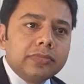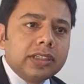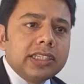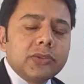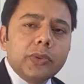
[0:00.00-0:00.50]

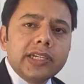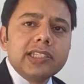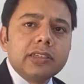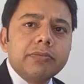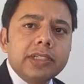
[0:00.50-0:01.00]
It's very
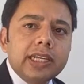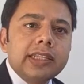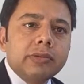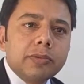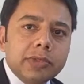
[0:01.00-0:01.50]
simple
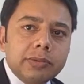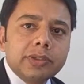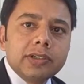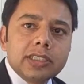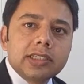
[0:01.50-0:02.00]
at the moment,
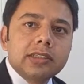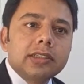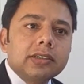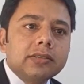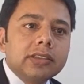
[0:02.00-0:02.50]
because,
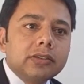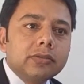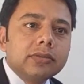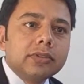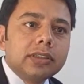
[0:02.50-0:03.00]
you
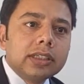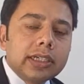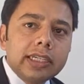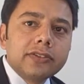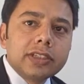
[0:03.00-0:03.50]
know, the
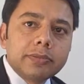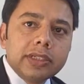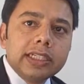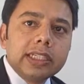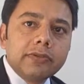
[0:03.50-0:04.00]
kind of
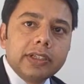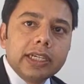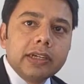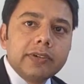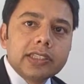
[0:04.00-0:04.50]
supply that we
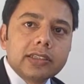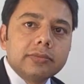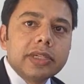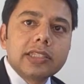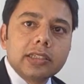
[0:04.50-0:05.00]
have, it's
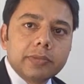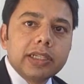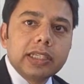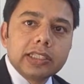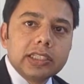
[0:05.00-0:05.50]
a mixed
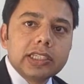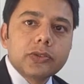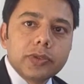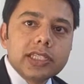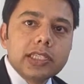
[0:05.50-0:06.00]
supply. It's
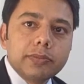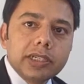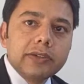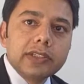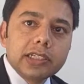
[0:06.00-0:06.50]
just one
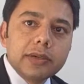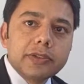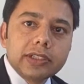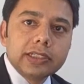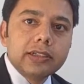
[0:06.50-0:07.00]
supply which
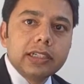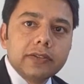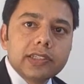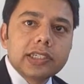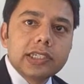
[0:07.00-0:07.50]
comes at the
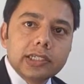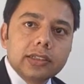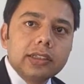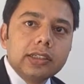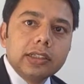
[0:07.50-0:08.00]
railway
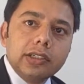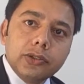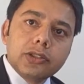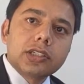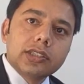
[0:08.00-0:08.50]
station,
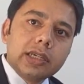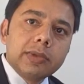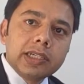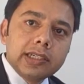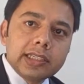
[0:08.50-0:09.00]
used
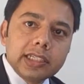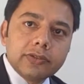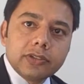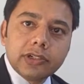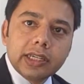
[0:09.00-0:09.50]
simultaneously
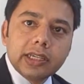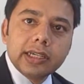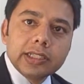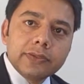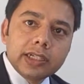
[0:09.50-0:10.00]
for drinking
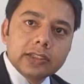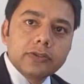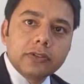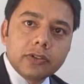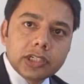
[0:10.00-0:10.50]
as well as
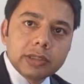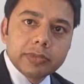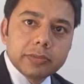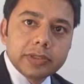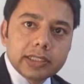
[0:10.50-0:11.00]
for washing
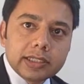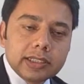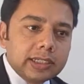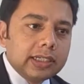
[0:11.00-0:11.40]
purposes.